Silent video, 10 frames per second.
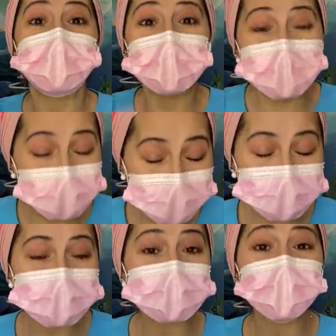
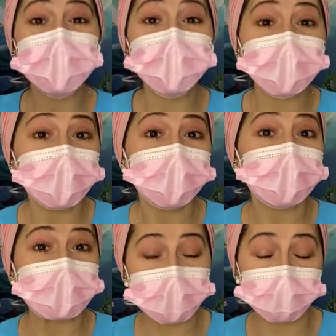because it's
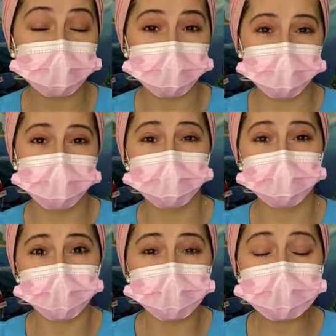so super duper
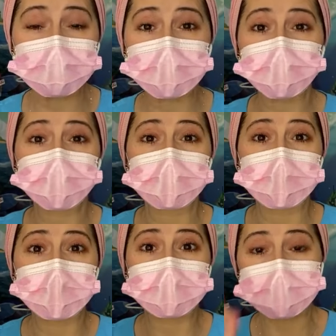important
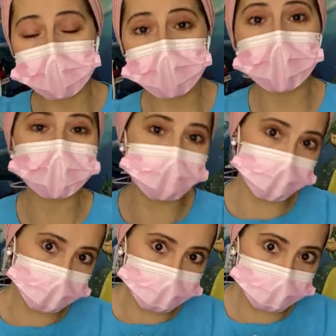to let
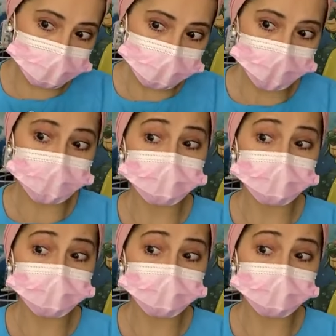kids